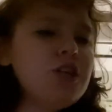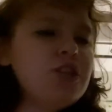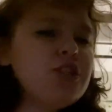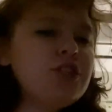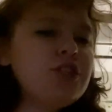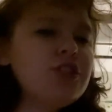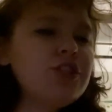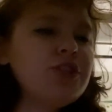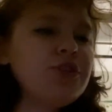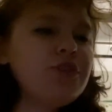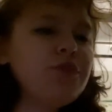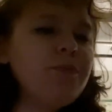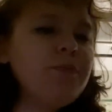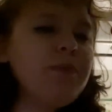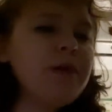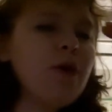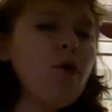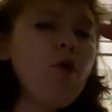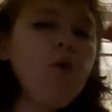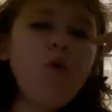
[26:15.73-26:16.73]
she'll
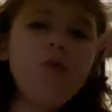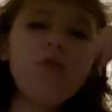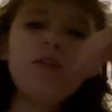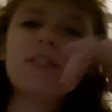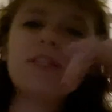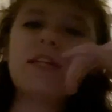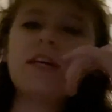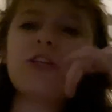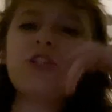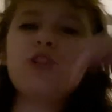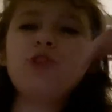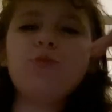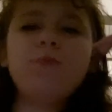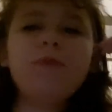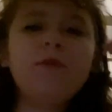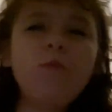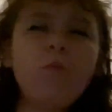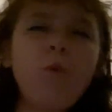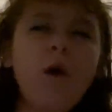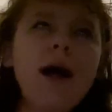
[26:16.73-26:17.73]
be older, she'll be
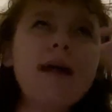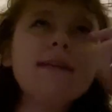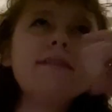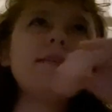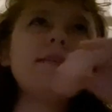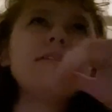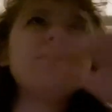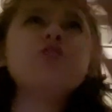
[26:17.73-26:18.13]
wiser,